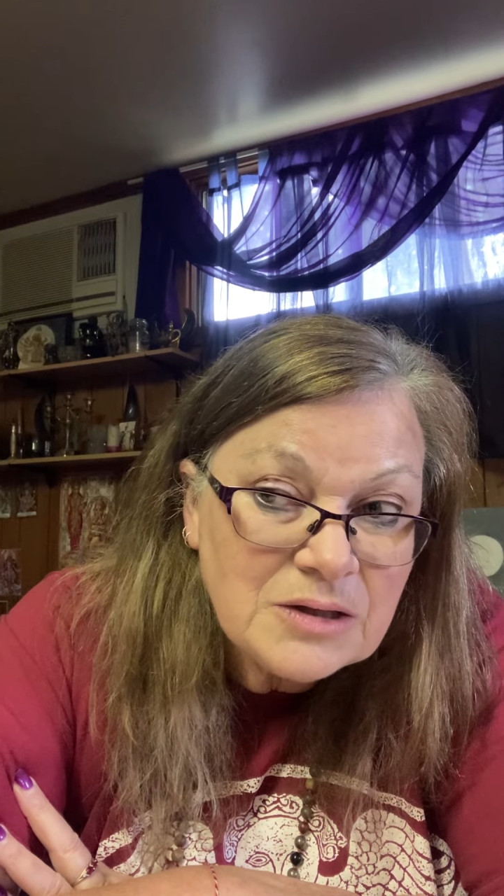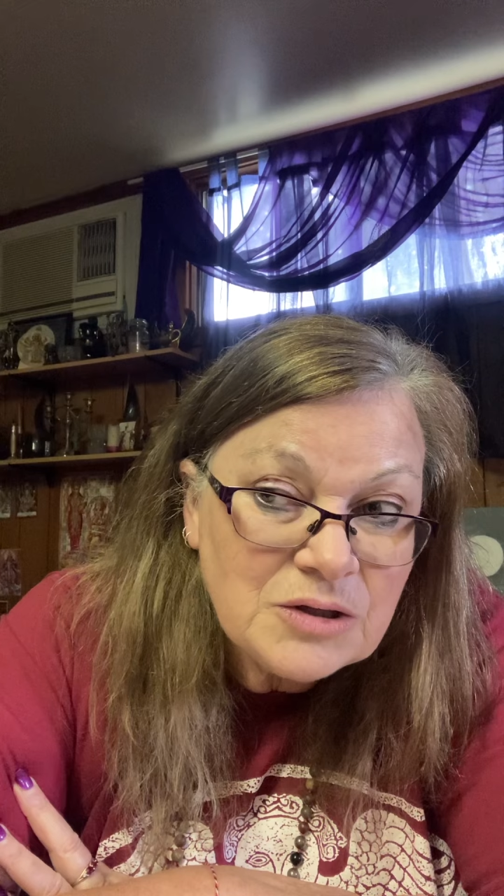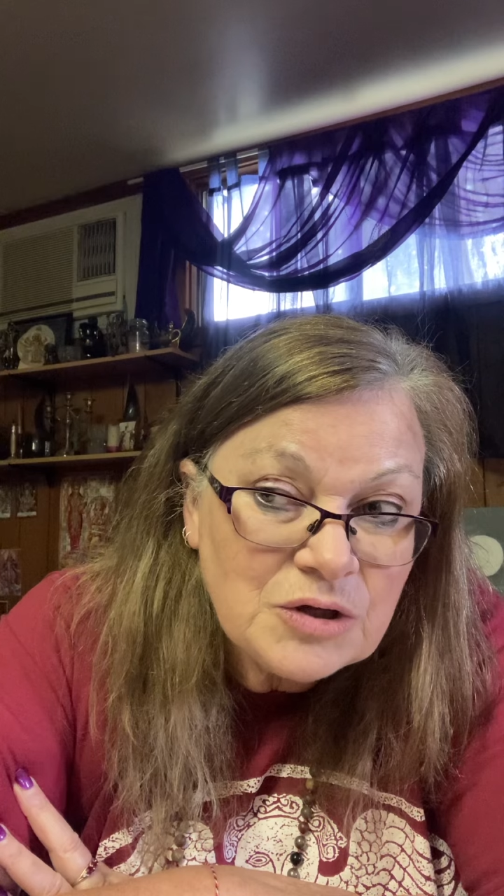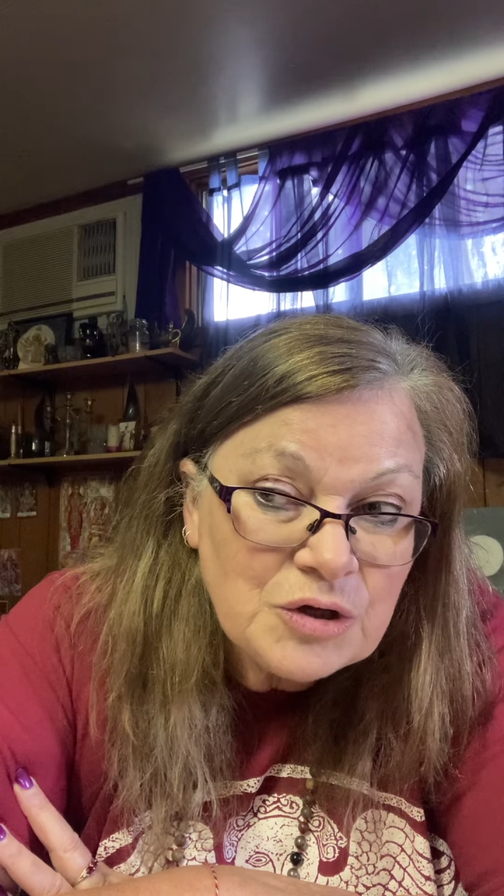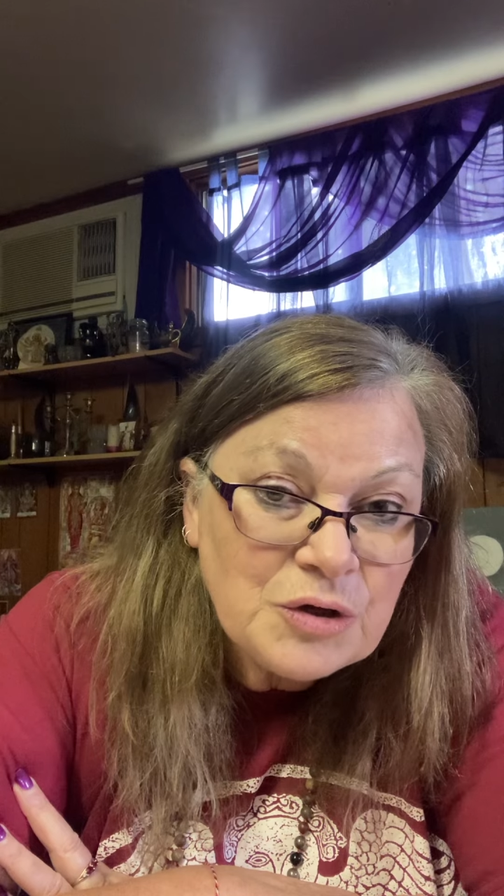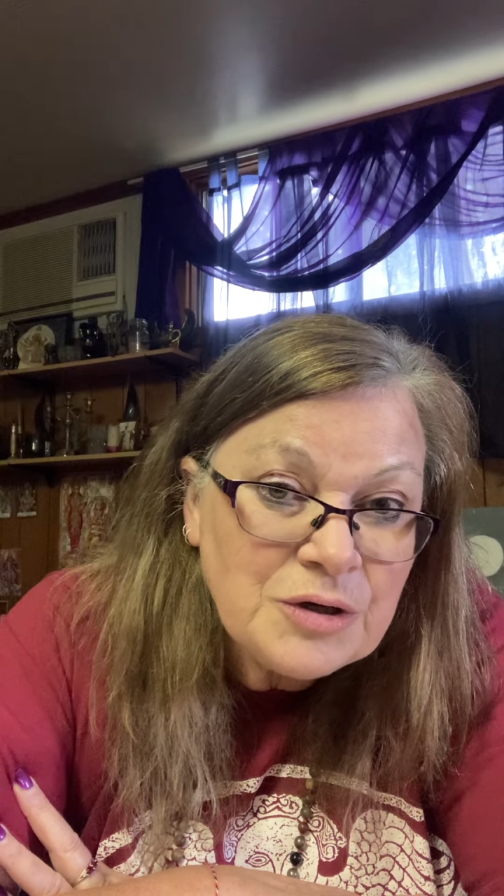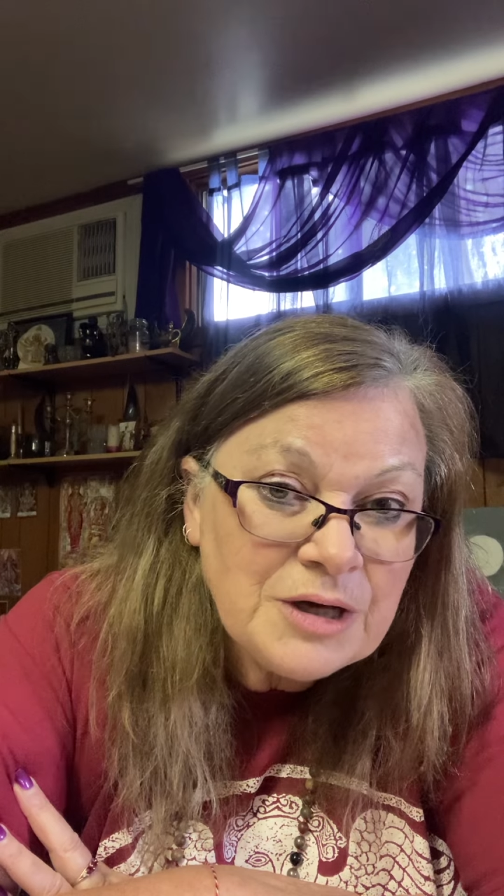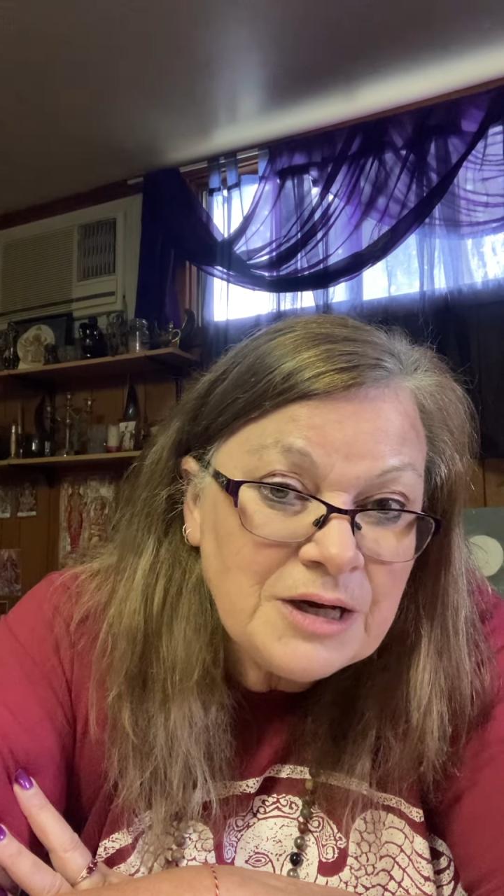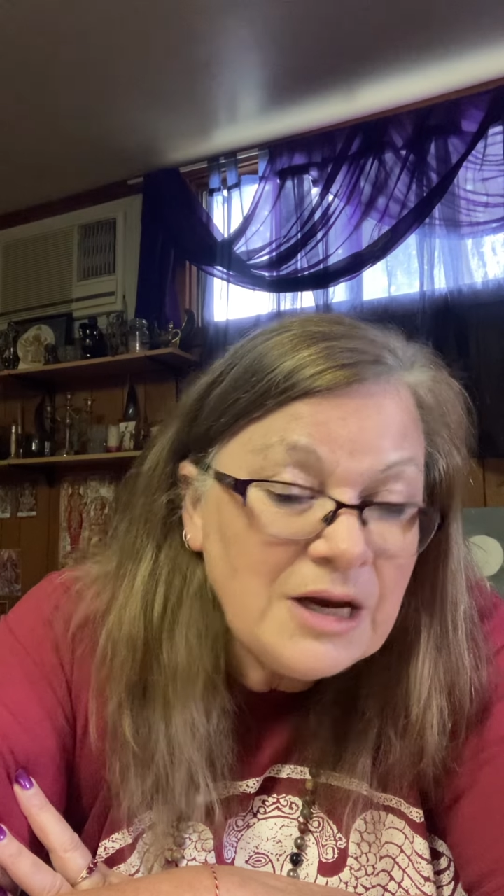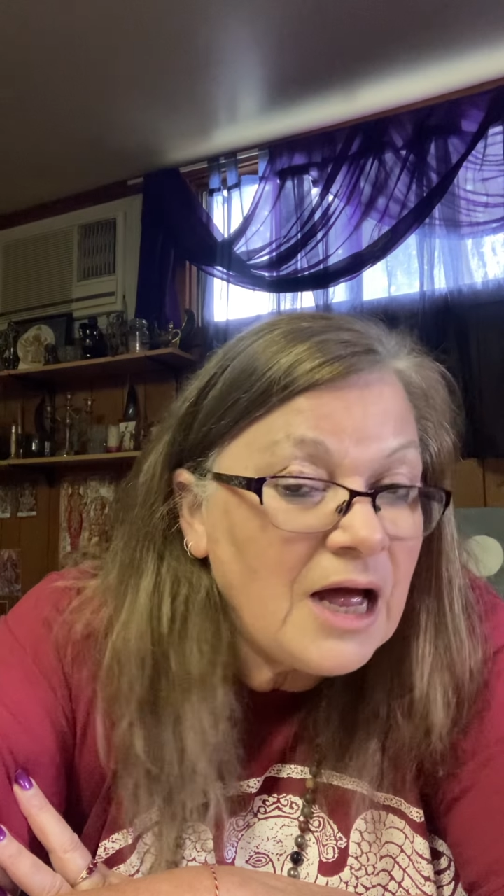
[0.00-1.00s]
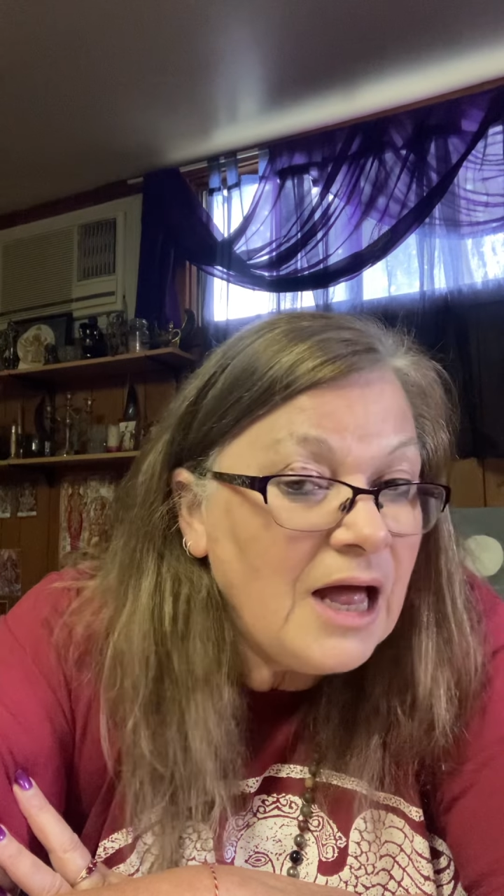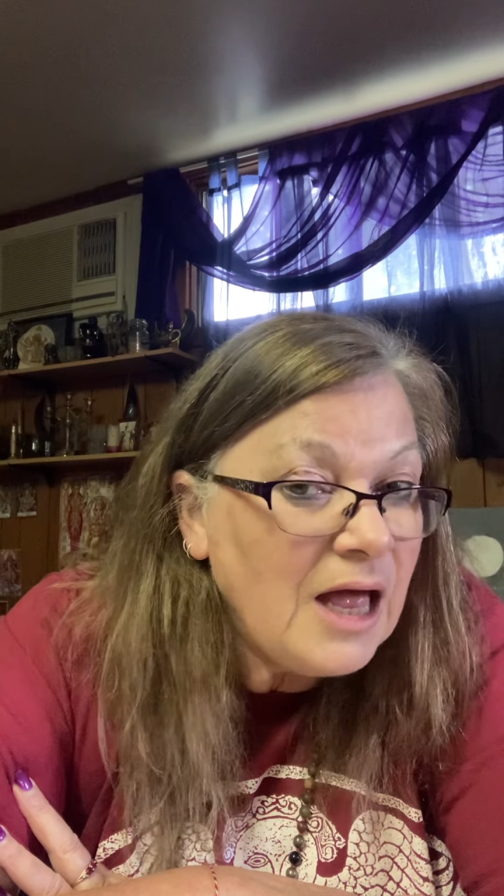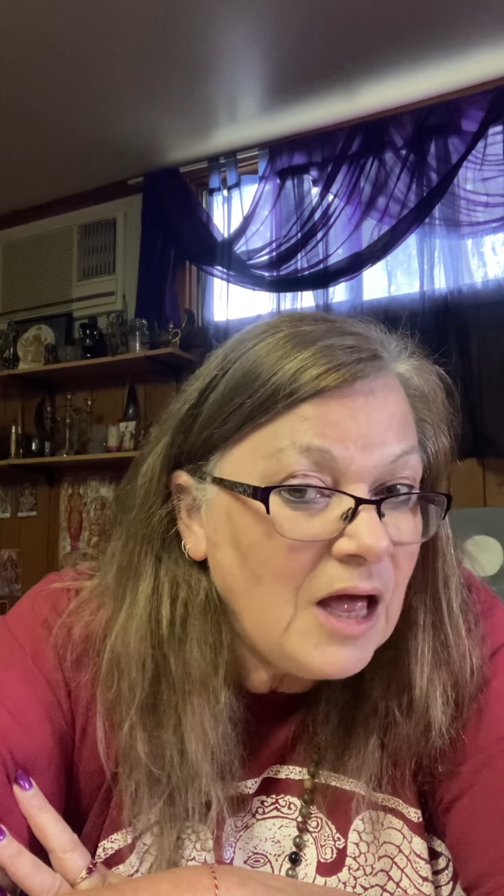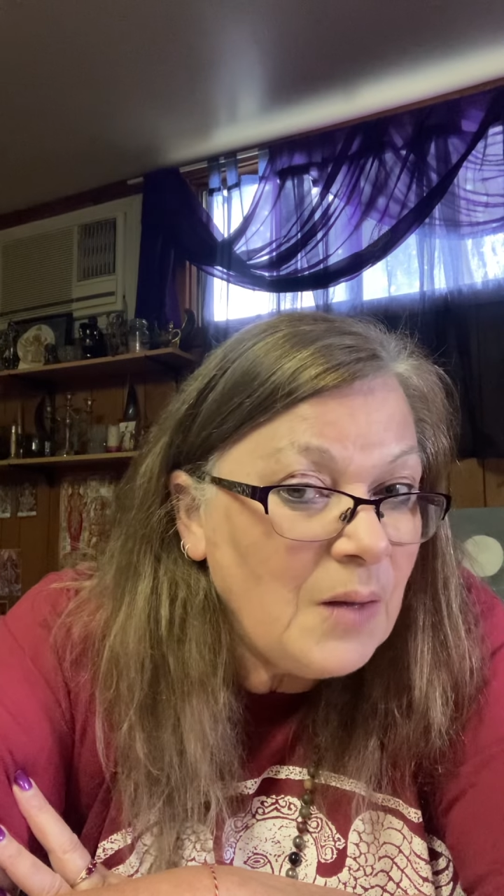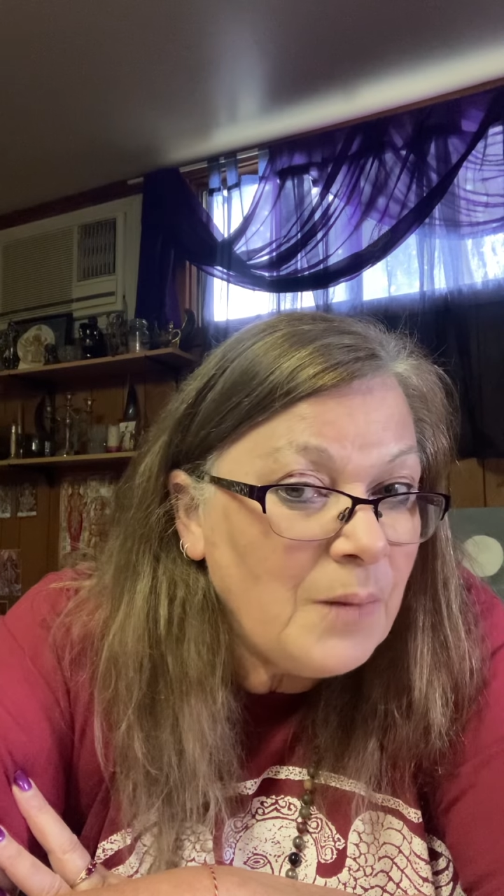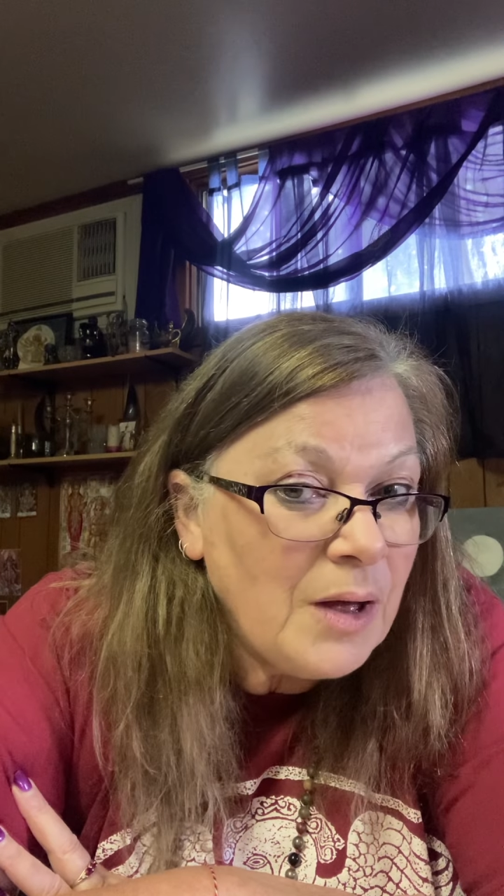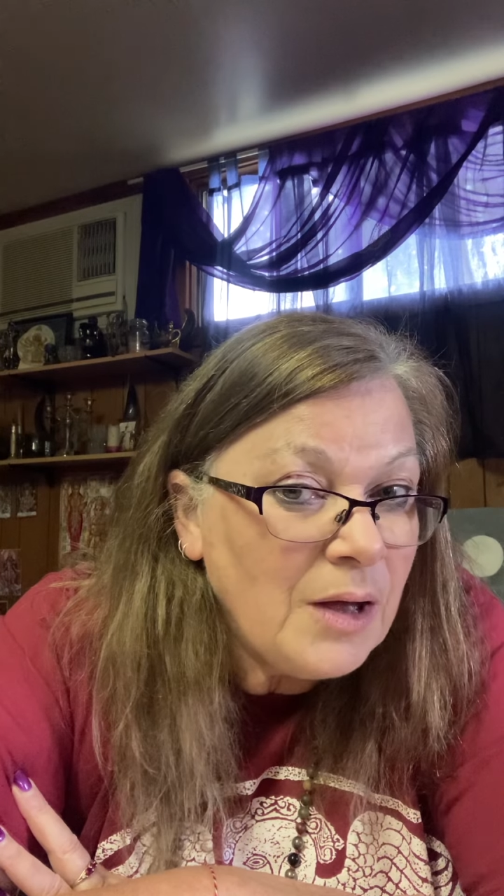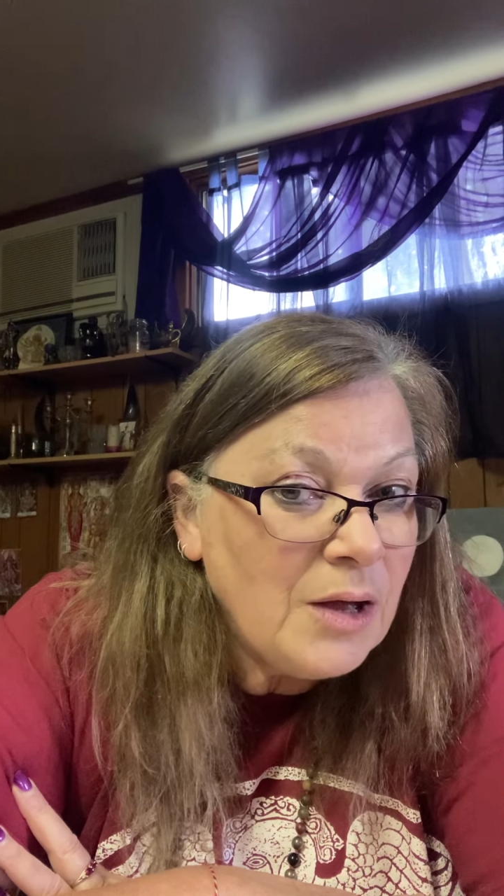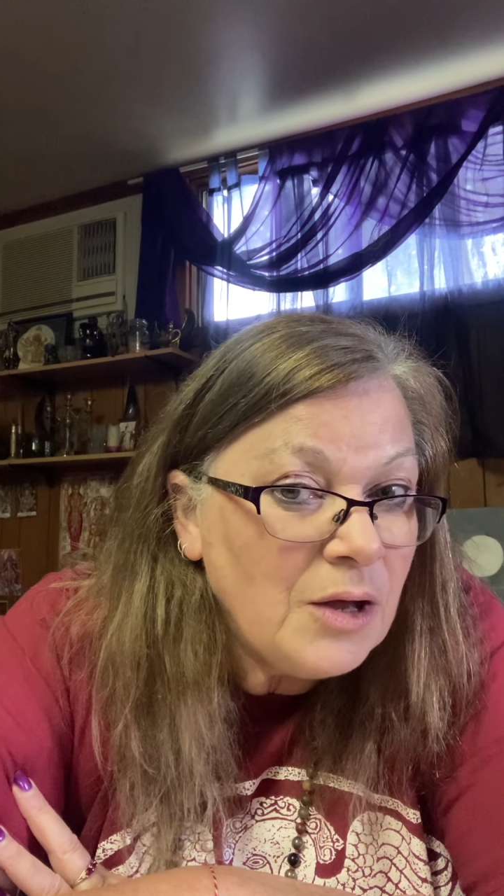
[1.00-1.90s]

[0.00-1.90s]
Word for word: do you need a hammer